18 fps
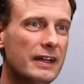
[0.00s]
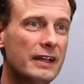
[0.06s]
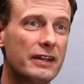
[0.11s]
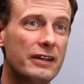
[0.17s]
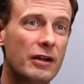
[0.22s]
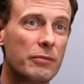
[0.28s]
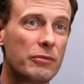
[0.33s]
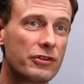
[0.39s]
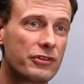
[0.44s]

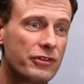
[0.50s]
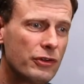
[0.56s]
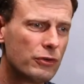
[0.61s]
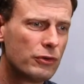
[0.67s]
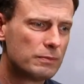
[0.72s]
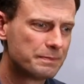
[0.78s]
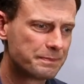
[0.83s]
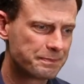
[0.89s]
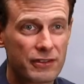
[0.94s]
Number
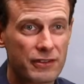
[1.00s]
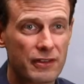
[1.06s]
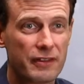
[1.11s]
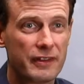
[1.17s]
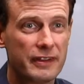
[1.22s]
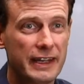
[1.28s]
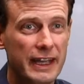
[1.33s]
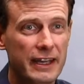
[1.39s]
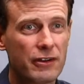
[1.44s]
two,
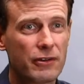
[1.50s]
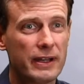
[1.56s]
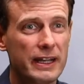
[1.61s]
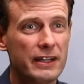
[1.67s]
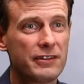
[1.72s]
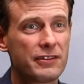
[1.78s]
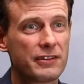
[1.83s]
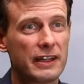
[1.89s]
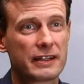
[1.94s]
the data
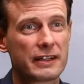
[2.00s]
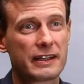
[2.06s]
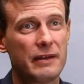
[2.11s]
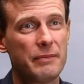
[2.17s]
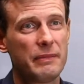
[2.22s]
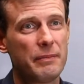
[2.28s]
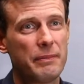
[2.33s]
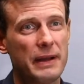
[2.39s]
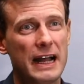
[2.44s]
rates that can
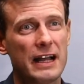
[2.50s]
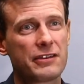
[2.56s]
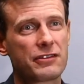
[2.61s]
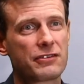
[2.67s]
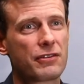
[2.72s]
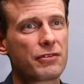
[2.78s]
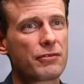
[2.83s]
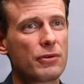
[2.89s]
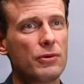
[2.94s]
be
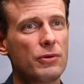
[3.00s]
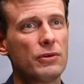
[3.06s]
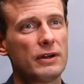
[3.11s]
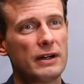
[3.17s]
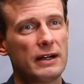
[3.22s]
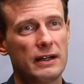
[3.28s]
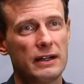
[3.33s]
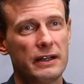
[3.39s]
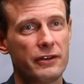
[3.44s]
passed
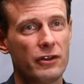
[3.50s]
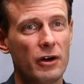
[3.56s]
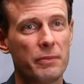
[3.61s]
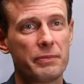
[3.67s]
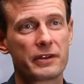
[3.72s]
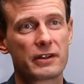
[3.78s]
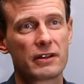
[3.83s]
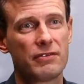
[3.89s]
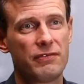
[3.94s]
through an
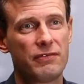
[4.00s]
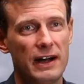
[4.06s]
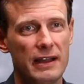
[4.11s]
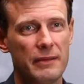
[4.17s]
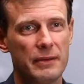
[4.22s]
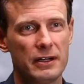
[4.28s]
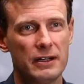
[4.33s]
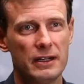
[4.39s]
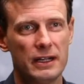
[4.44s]
optical
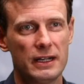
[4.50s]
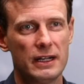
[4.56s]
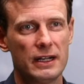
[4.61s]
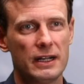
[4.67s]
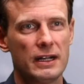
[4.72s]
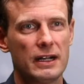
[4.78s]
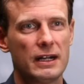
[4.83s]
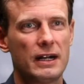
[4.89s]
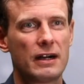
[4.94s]
fiber
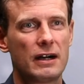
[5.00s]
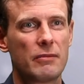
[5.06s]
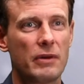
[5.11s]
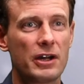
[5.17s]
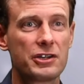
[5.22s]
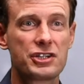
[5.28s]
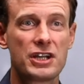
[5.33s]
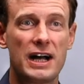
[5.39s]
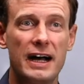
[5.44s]
are
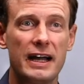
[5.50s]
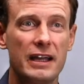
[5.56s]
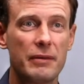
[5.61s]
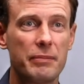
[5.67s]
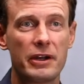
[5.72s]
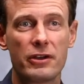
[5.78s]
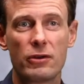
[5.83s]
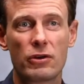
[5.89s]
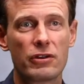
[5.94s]
much higher
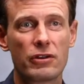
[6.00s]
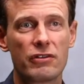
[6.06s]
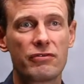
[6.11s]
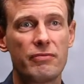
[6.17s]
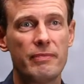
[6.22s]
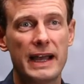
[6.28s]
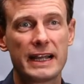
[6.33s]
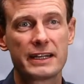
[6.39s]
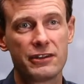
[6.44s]
by an order of
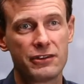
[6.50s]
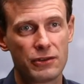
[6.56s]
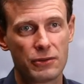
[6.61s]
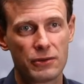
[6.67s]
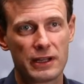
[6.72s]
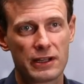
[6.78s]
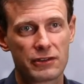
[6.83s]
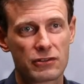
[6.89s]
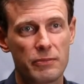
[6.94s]
magnitude
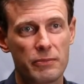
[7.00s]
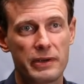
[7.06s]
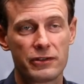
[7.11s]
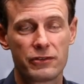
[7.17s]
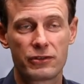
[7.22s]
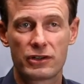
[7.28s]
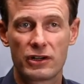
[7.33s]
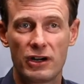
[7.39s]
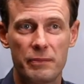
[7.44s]
as compared
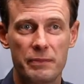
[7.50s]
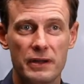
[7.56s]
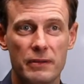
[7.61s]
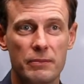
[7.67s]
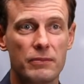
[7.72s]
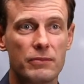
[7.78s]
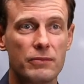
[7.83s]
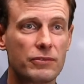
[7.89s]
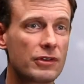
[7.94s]
to copper.
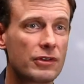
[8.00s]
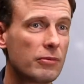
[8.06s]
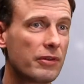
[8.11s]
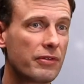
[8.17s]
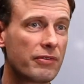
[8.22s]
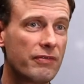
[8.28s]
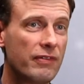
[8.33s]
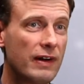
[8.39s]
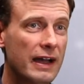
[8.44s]
So
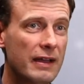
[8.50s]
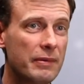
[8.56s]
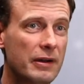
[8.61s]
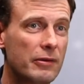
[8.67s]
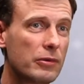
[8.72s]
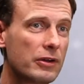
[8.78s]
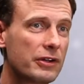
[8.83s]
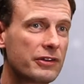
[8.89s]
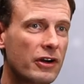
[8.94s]
with fiber
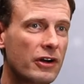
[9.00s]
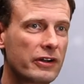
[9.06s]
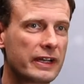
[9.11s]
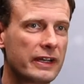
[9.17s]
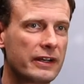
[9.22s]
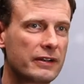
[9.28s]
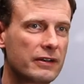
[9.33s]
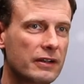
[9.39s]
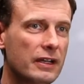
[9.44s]
we're
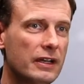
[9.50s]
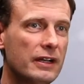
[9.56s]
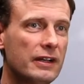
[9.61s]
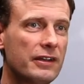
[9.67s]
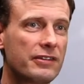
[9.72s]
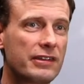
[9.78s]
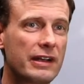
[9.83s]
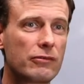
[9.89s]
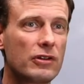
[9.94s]
talking
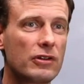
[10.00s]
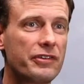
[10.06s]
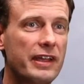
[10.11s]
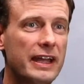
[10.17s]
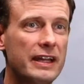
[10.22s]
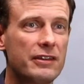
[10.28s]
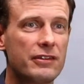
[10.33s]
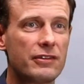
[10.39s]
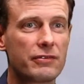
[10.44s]
several
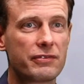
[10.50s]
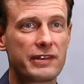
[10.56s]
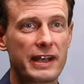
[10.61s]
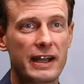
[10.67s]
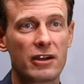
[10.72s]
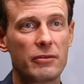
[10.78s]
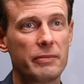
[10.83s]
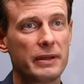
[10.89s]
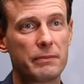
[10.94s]
tens of
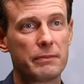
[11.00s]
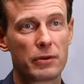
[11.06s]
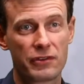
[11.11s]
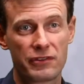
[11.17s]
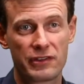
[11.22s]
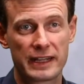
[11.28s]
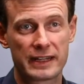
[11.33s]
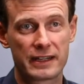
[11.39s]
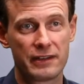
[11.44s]
terabit per
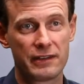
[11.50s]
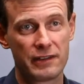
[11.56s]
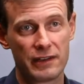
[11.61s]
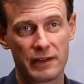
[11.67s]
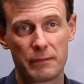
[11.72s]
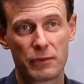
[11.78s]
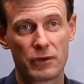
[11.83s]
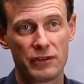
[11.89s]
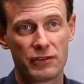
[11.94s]
second
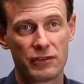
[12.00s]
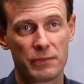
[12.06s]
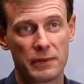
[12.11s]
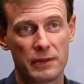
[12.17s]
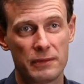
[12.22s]
in principle.